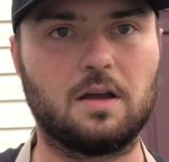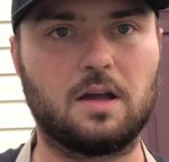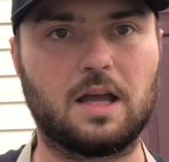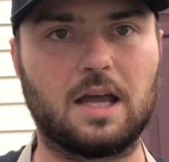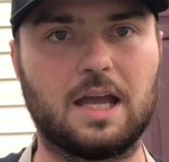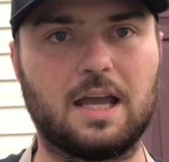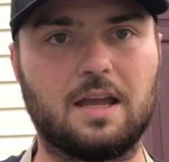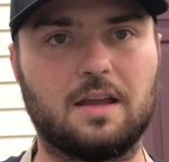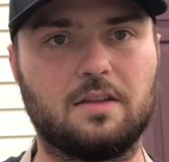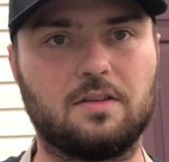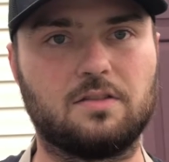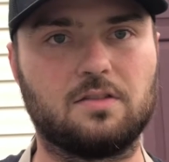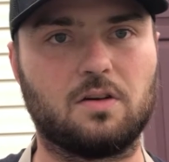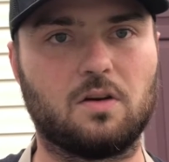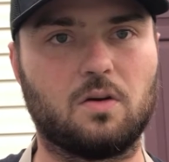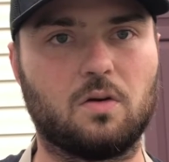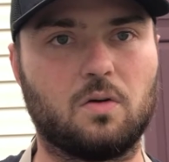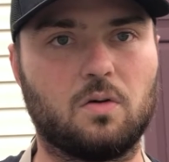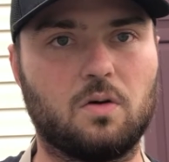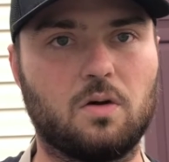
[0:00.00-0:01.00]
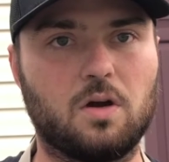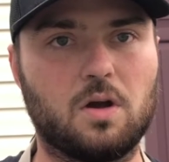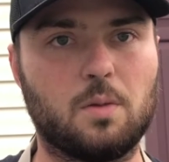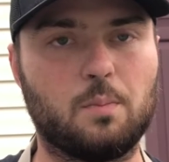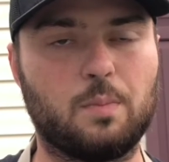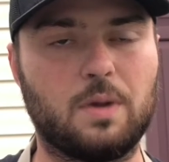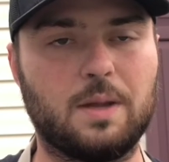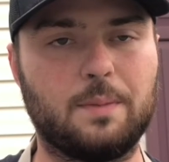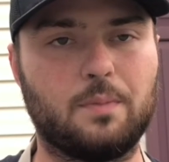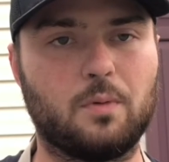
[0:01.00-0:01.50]
And so
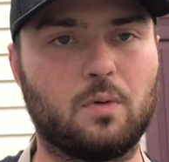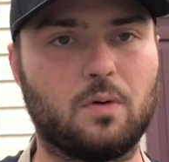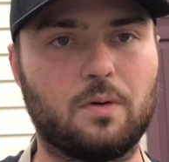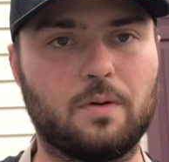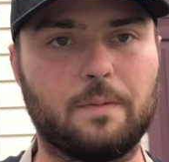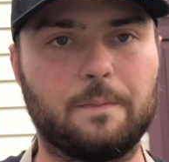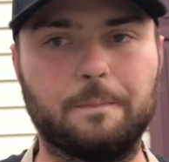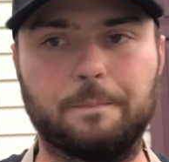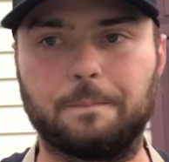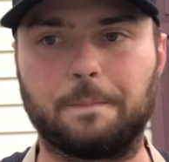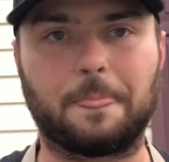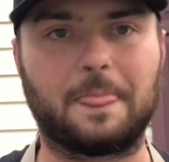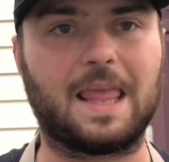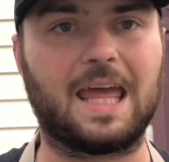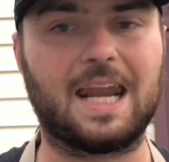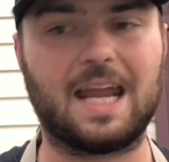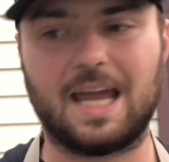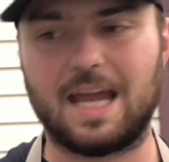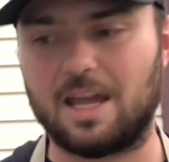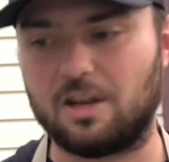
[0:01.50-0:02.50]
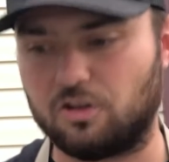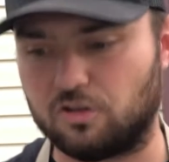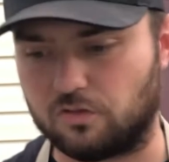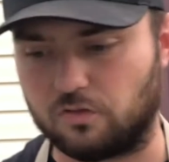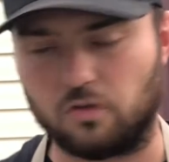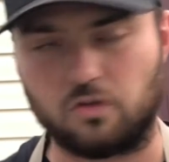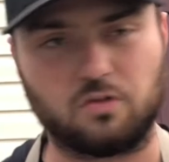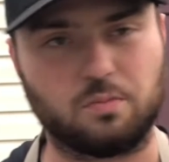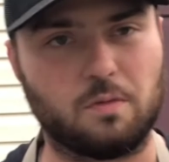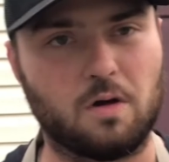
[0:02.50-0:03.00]
people, and I had
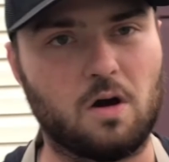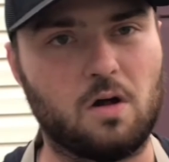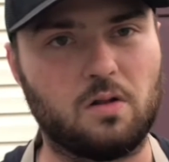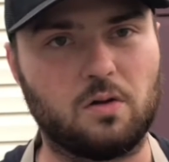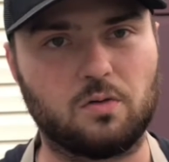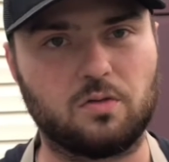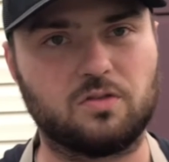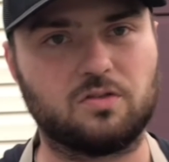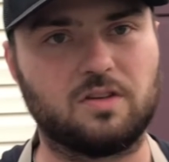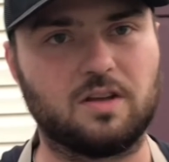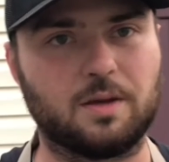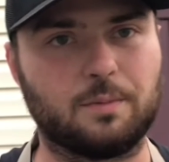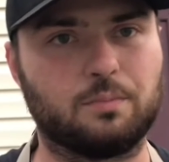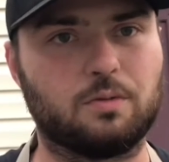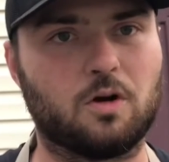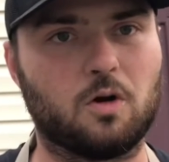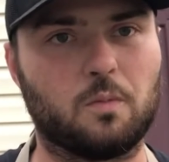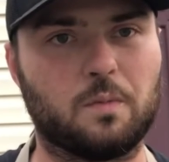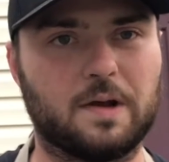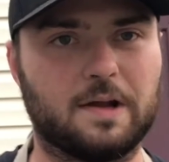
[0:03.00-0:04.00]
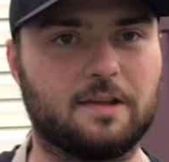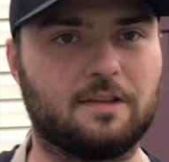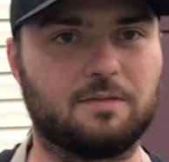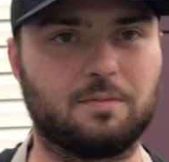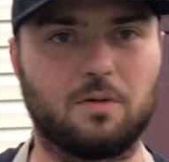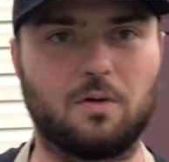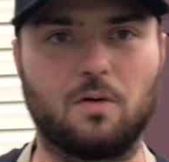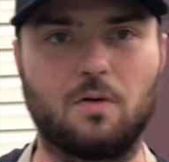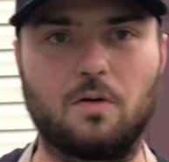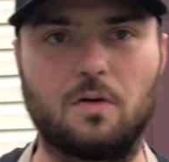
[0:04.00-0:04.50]
just a small little stick propane
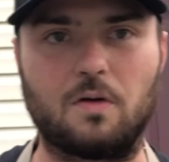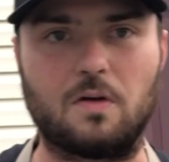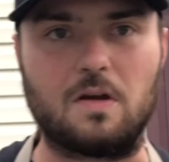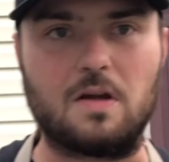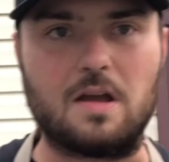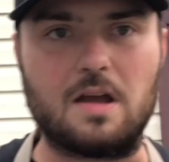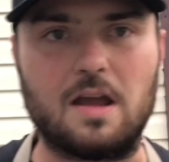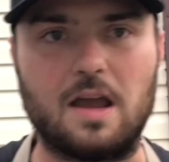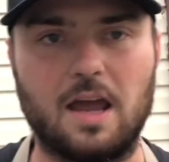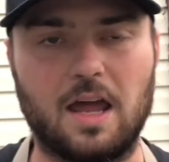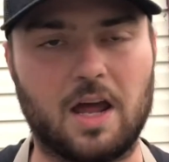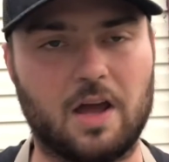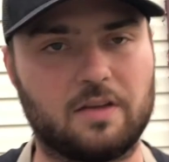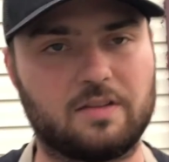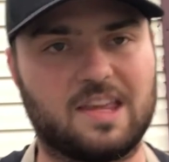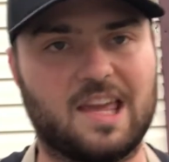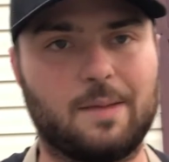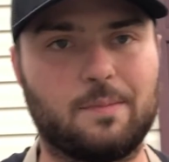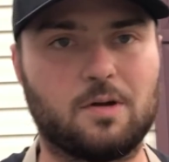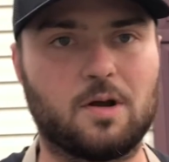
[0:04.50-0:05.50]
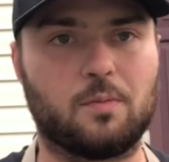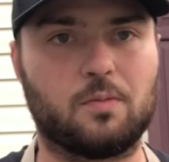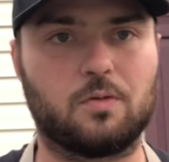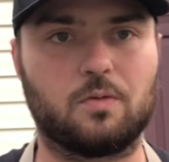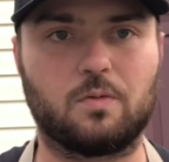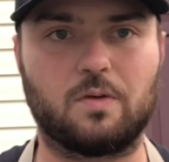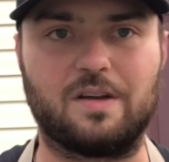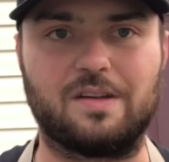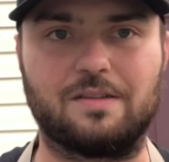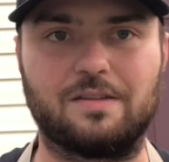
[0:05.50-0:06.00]
smoker, and I was keeping up with
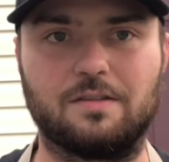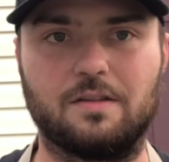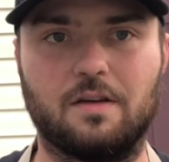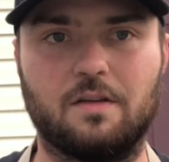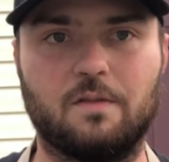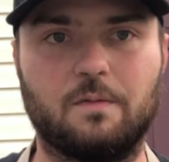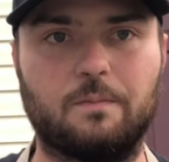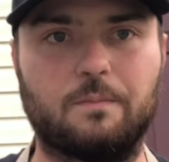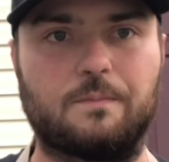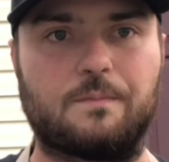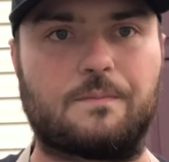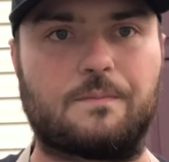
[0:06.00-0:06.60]
the rest of them.